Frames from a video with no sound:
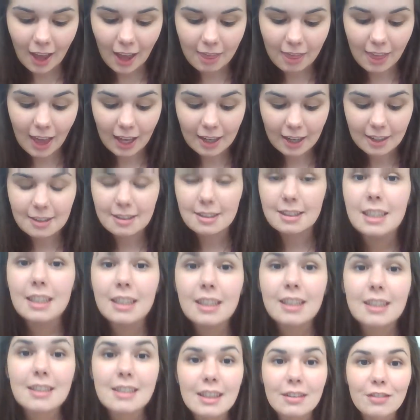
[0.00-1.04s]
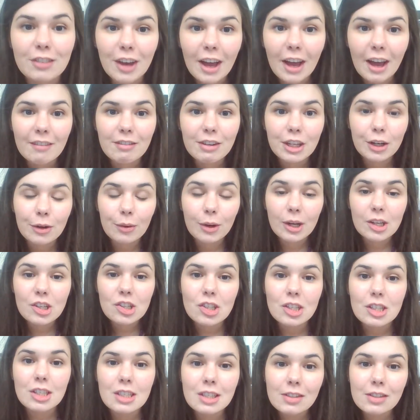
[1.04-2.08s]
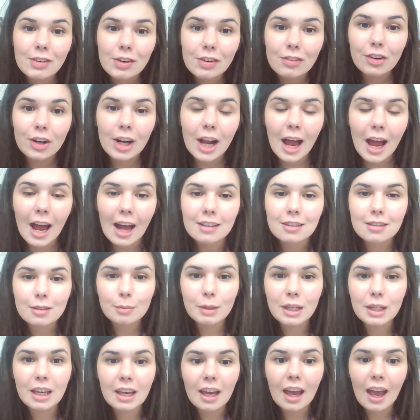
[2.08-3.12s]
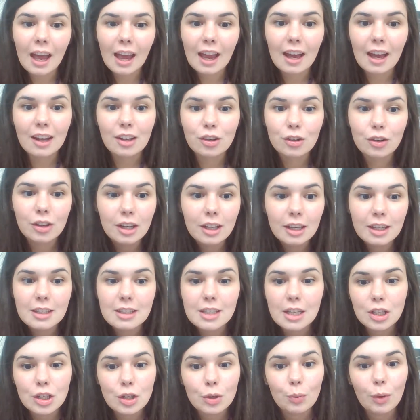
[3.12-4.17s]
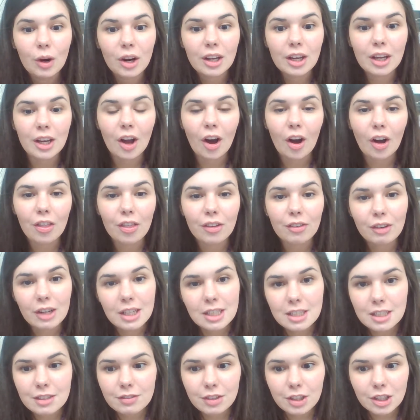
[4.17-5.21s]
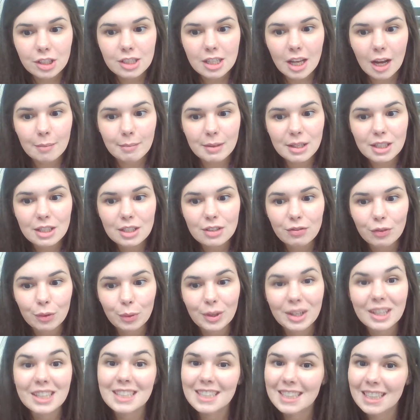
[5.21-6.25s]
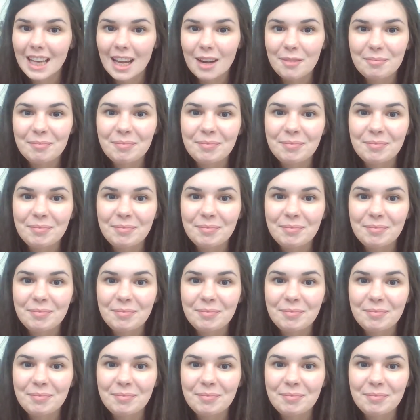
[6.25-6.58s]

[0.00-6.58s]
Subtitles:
That is it. If you have any questions, feel free to ask me, and you can continue working on the rest of your assignments for today.